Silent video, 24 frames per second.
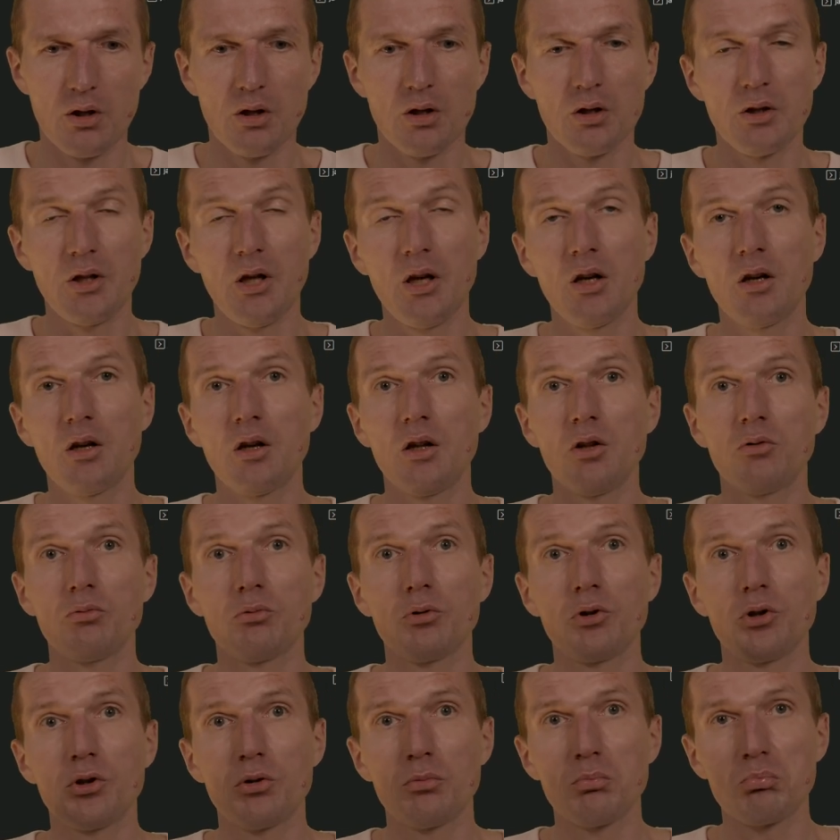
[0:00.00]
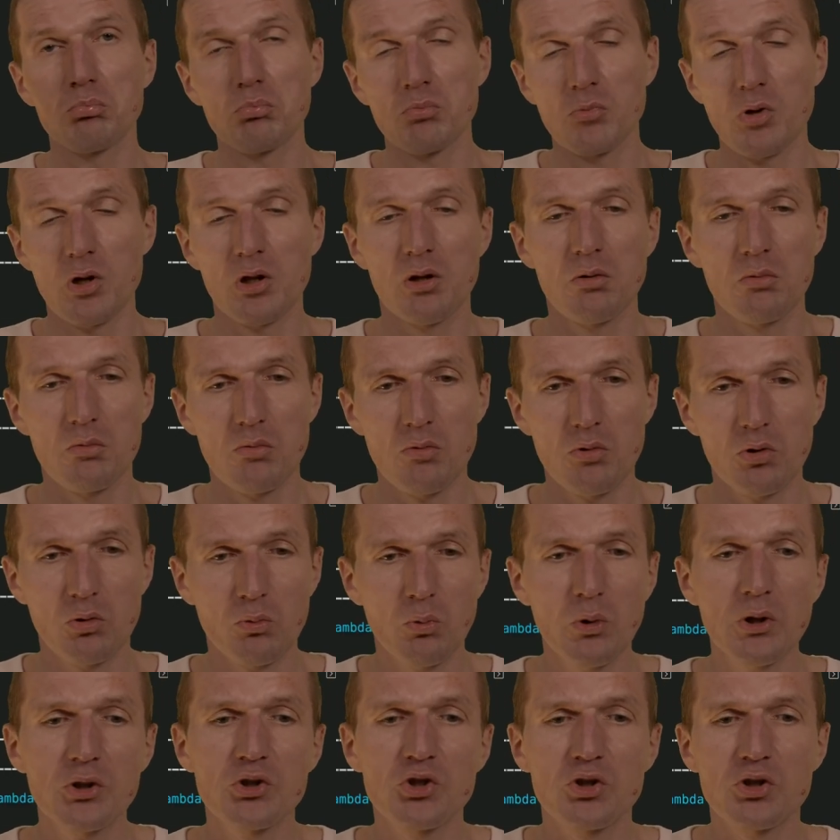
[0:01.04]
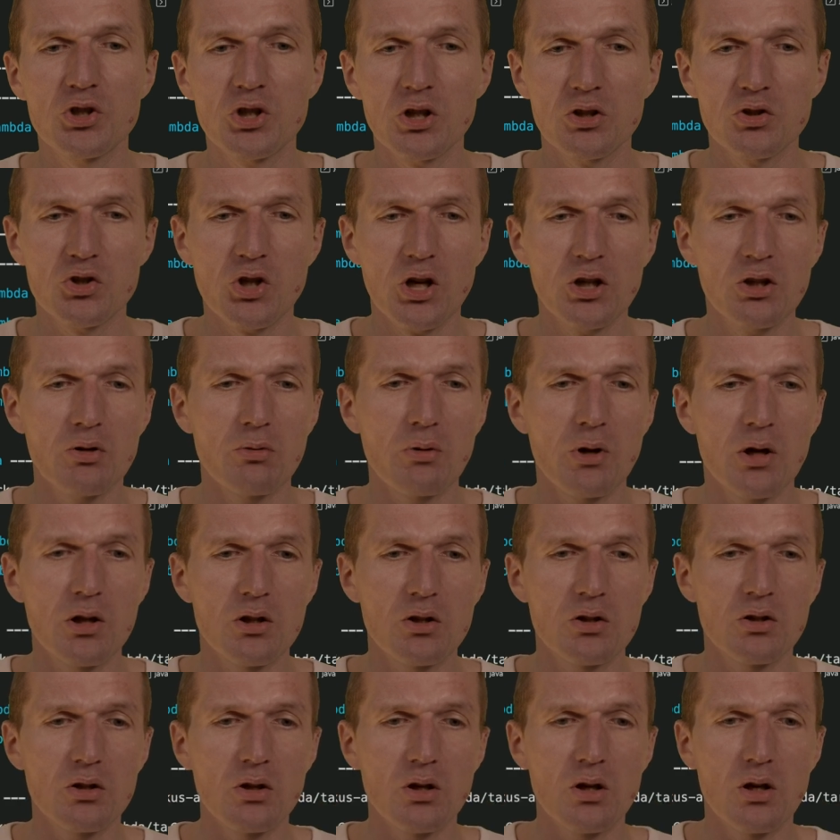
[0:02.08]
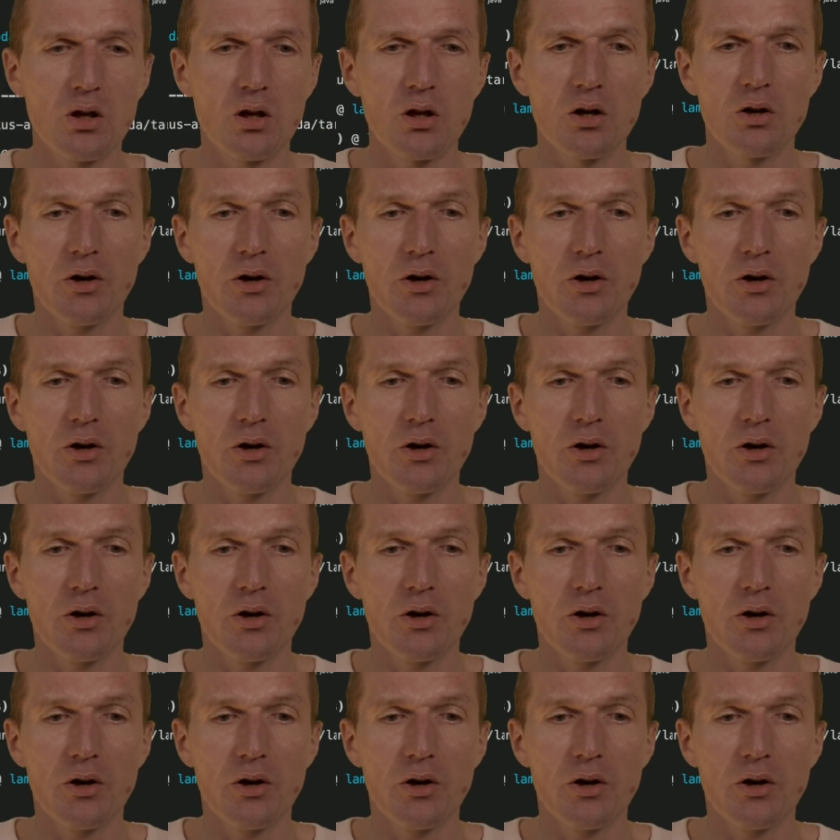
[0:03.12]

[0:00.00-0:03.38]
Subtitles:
then it will generate the